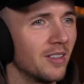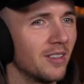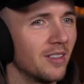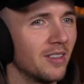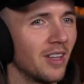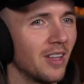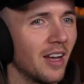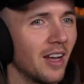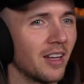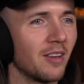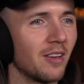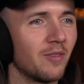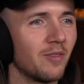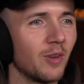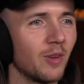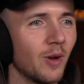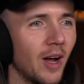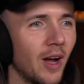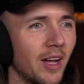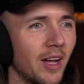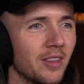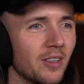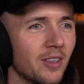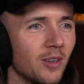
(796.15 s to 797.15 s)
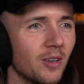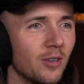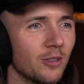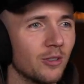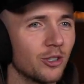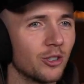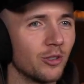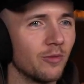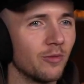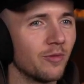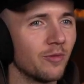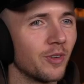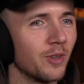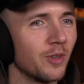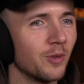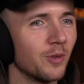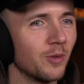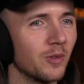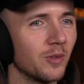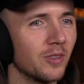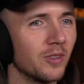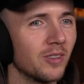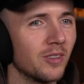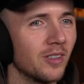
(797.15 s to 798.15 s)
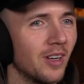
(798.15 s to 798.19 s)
Like if you had the ocean view